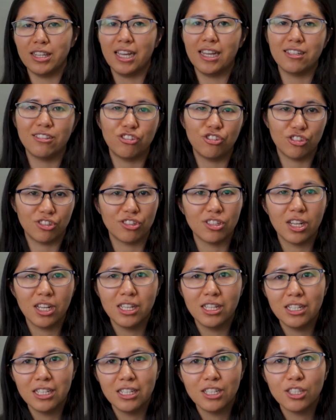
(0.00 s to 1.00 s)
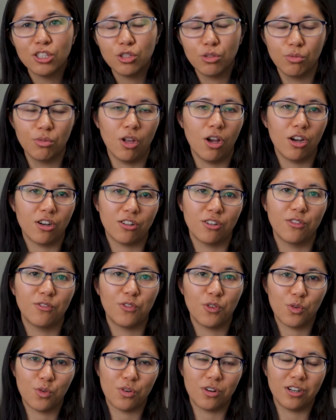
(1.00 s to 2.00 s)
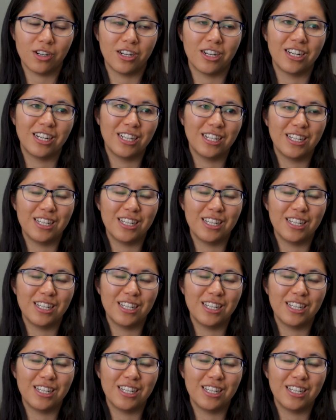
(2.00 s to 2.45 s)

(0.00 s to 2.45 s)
That is just too long for